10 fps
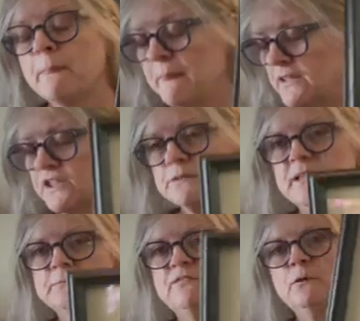It just
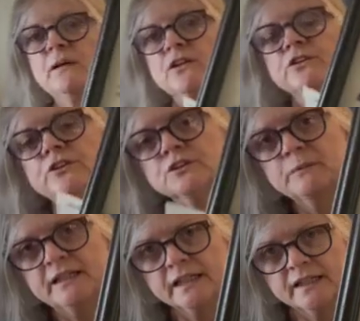makes me feel better to use
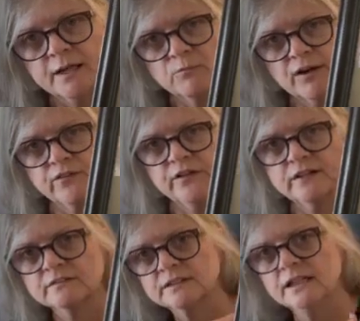my nickname rather
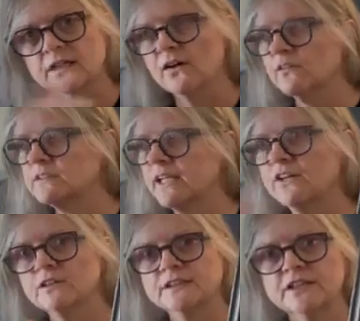than seeing all
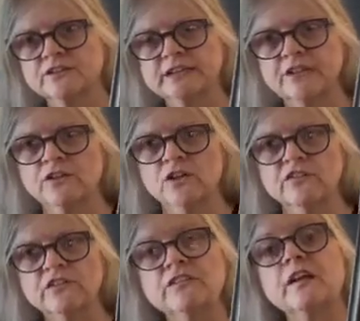Sandra, Sandra, Sandra all
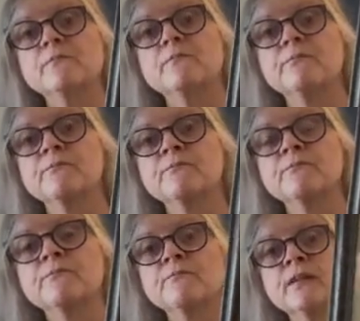over everything.
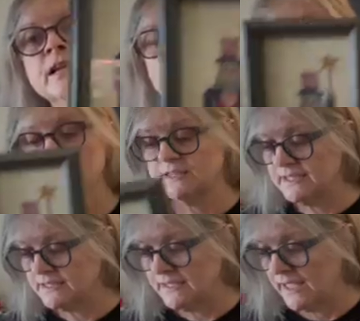So I
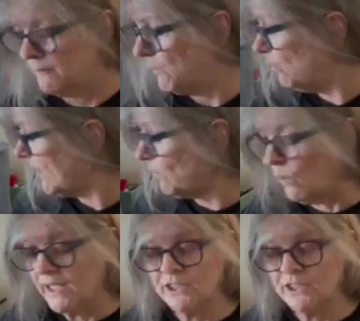stitched that, but what I want to